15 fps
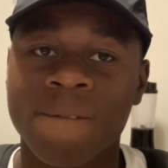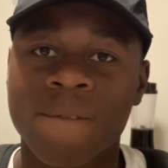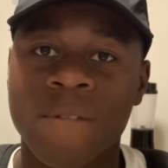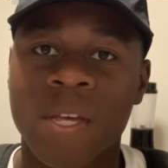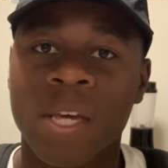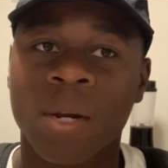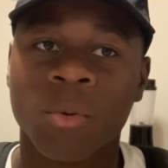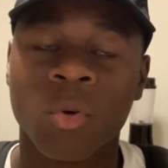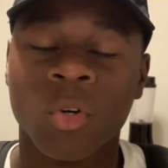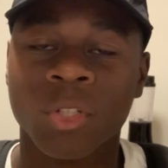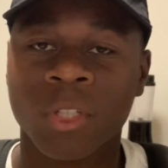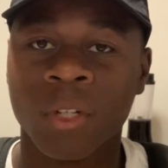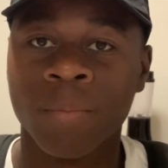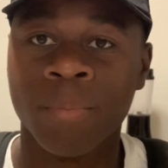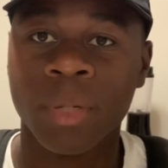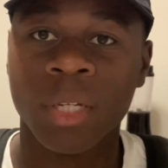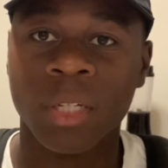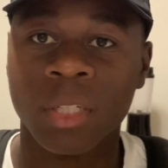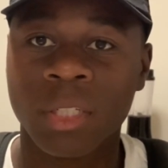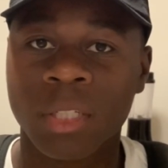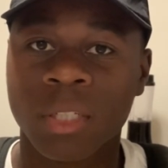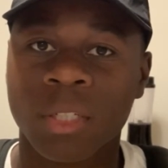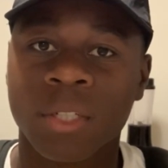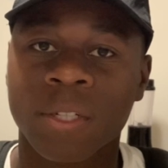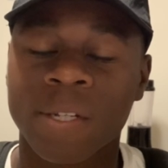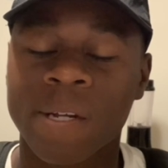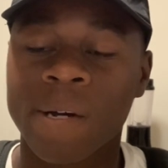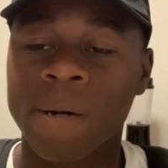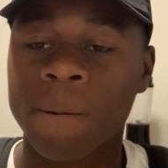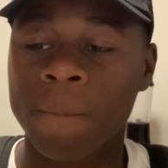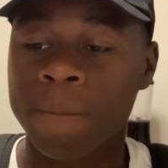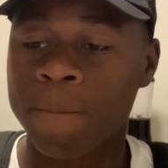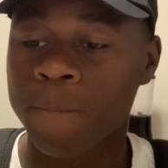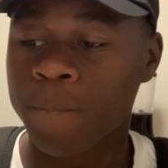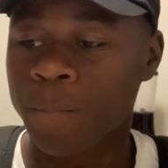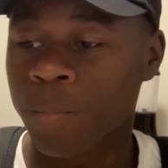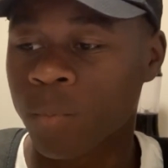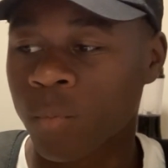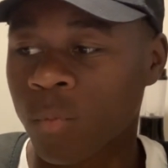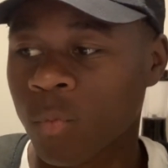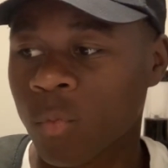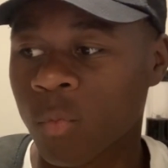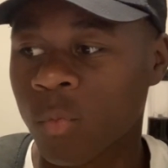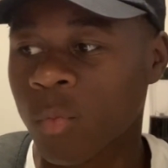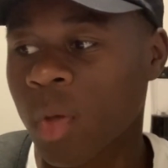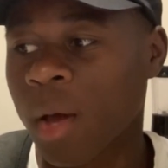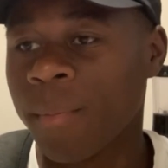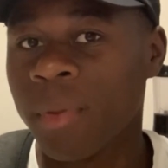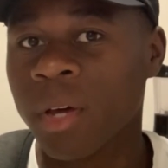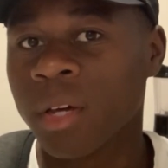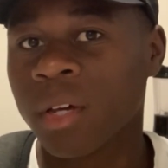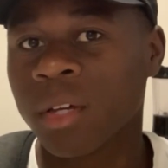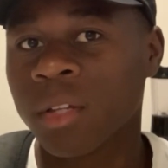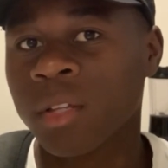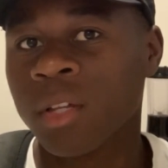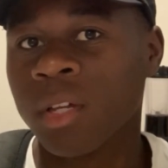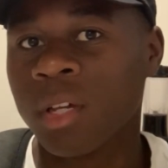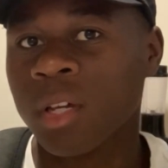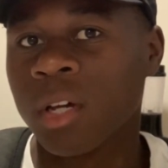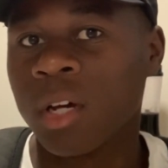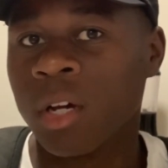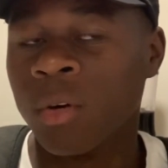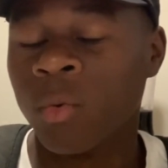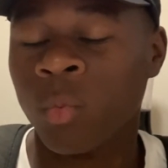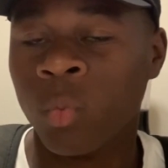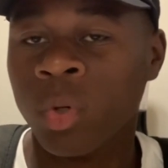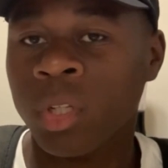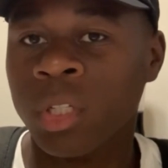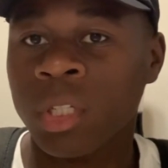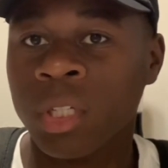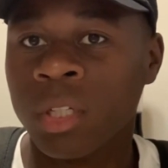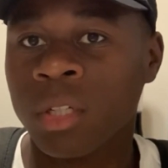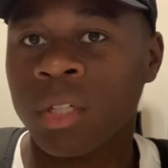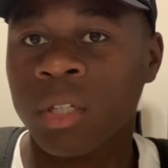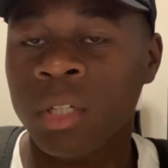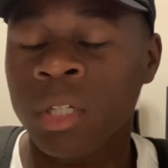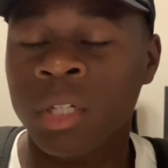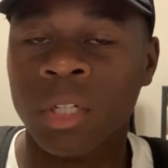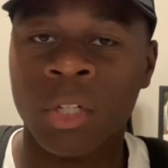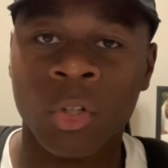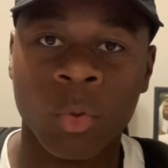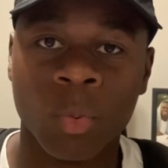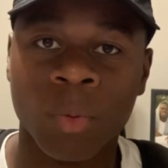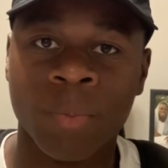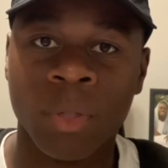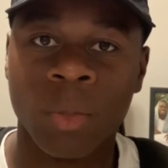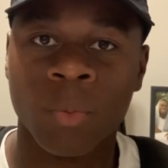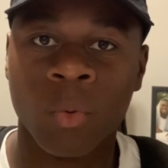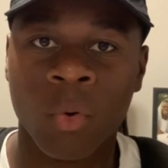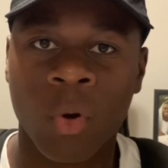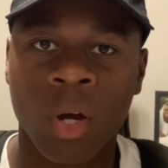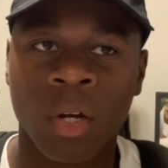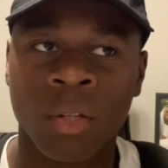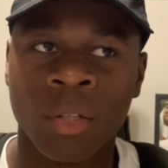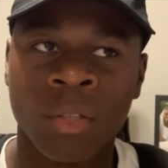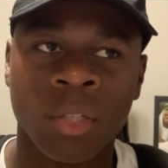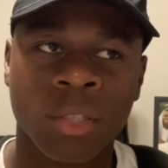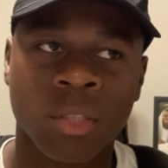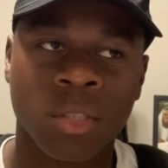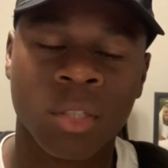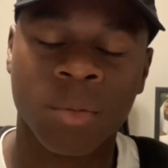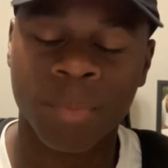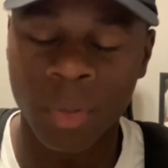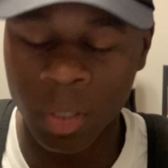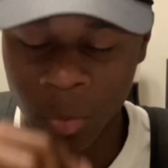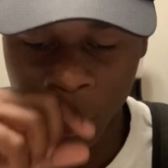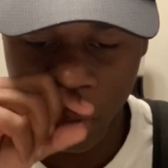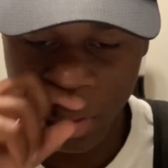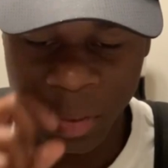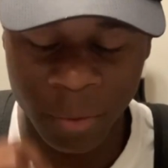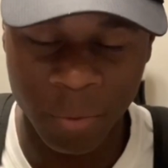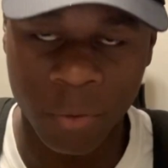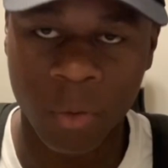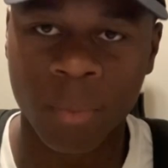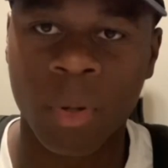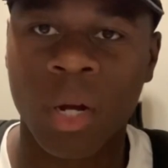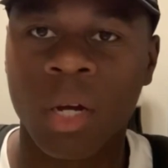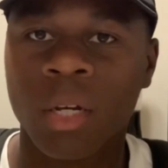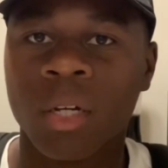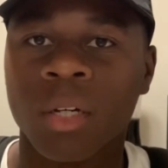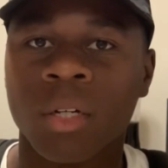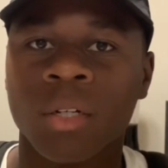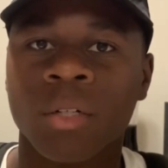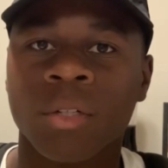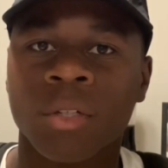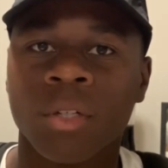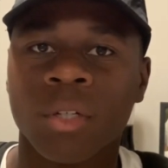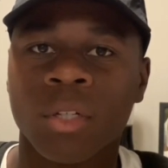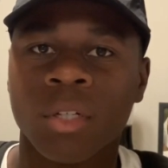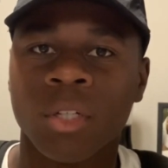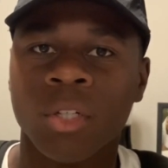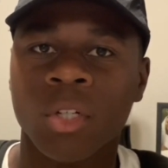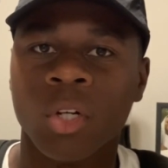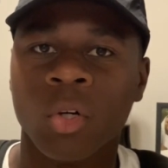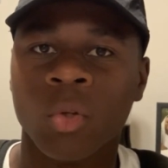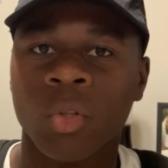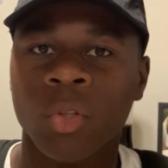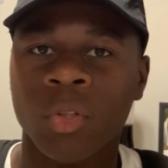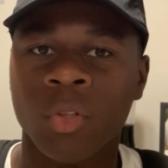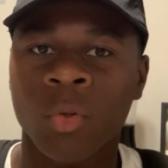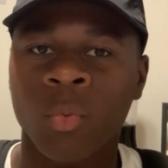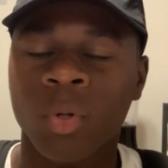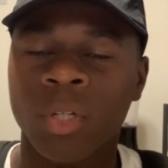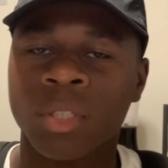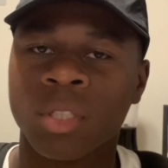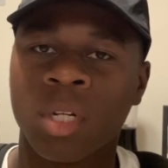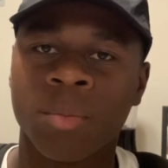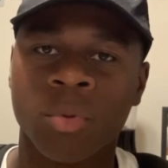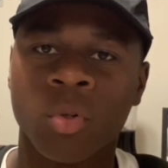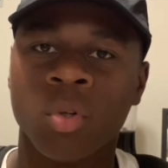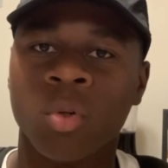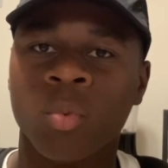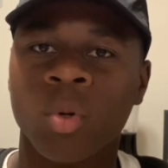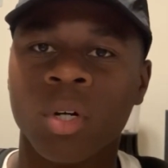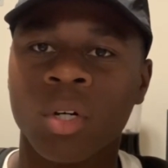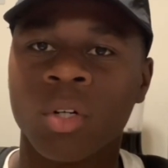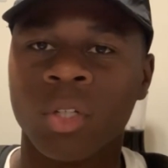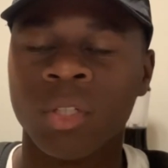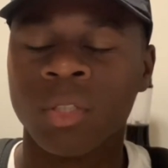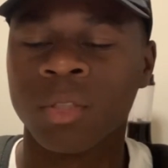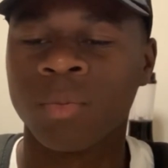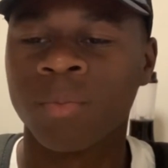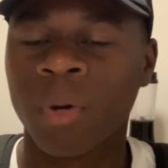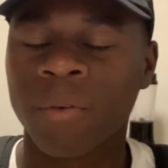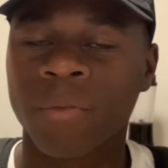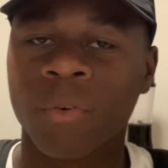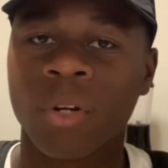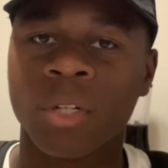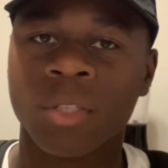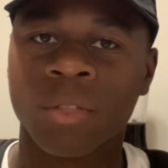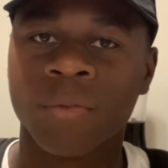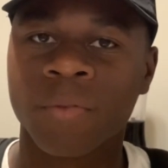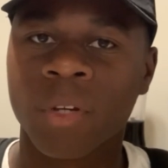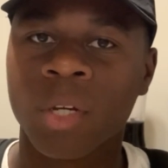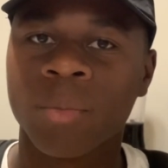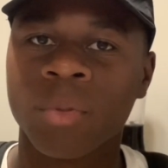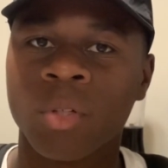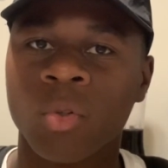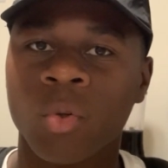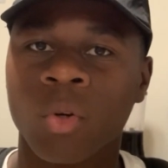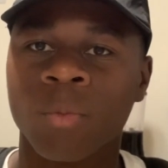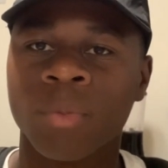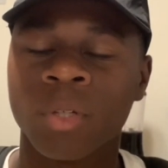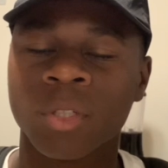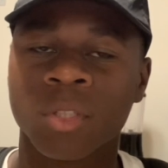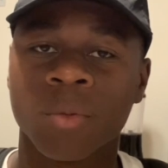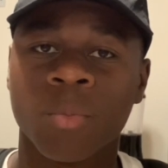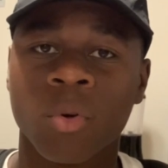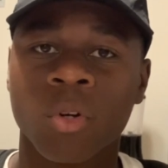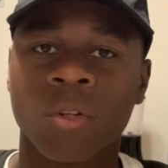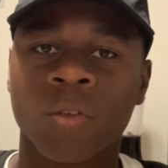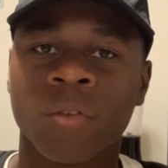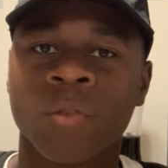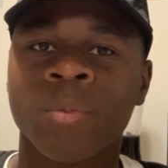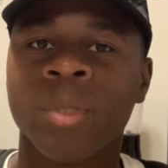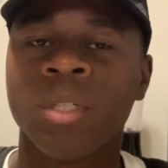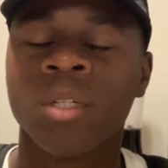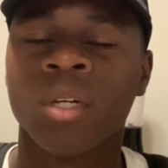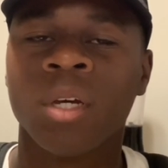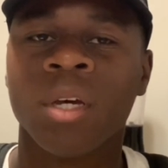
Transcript: and I'm going to the beach. I met a really good group of people, and this is a big reason for my, you know, the reason I'm doing well is my friends and family who are being supportive of me.